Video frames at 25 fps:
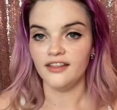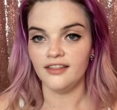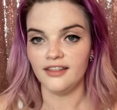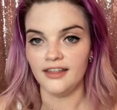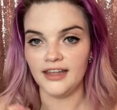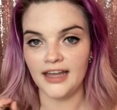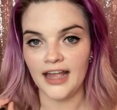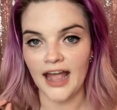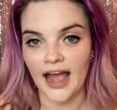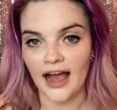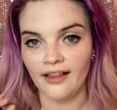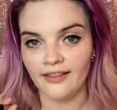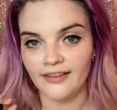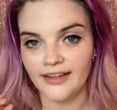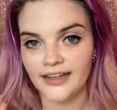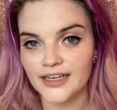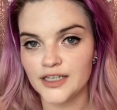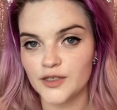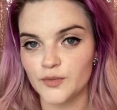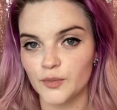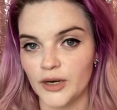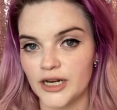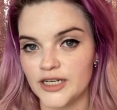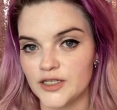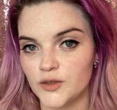The
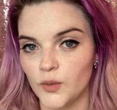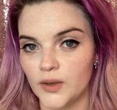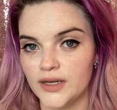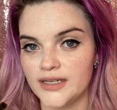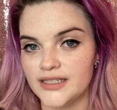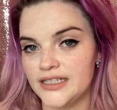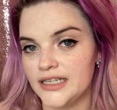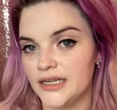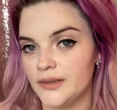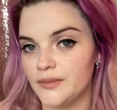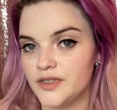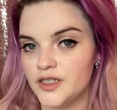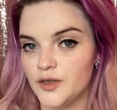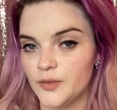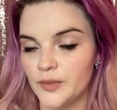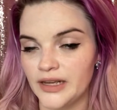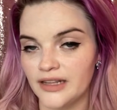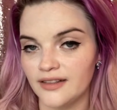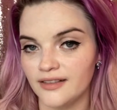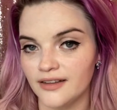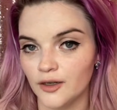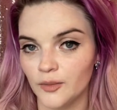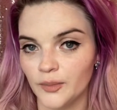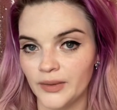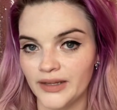AliExpress one seems to be a
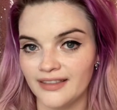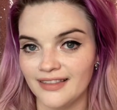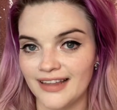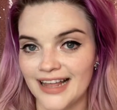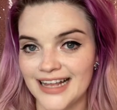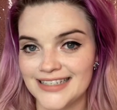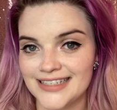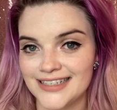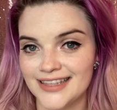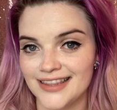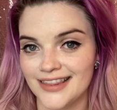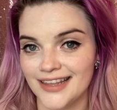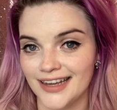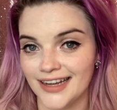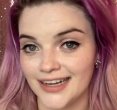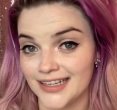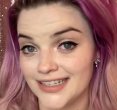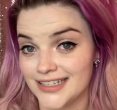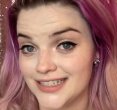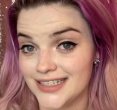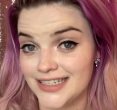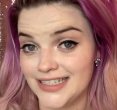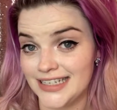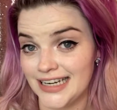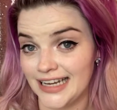little bit less thick and
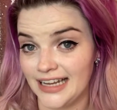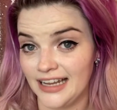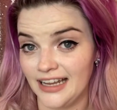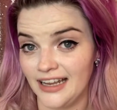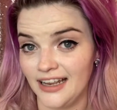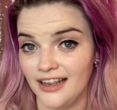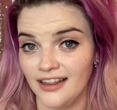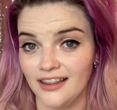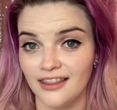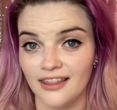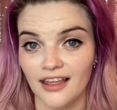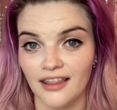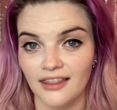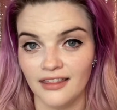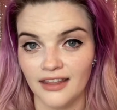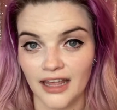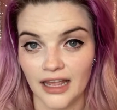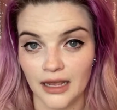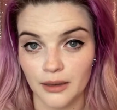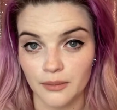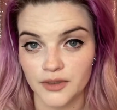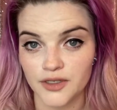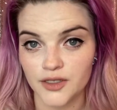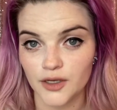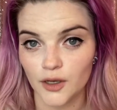sticky than the
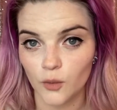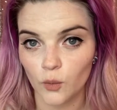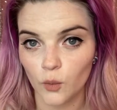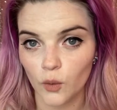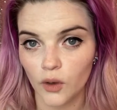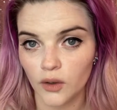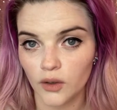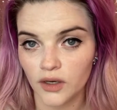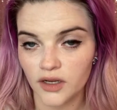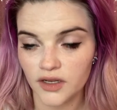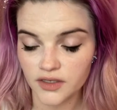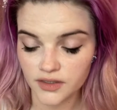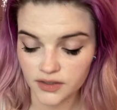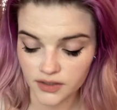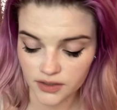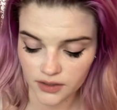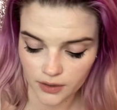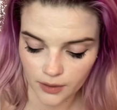Amazon one is.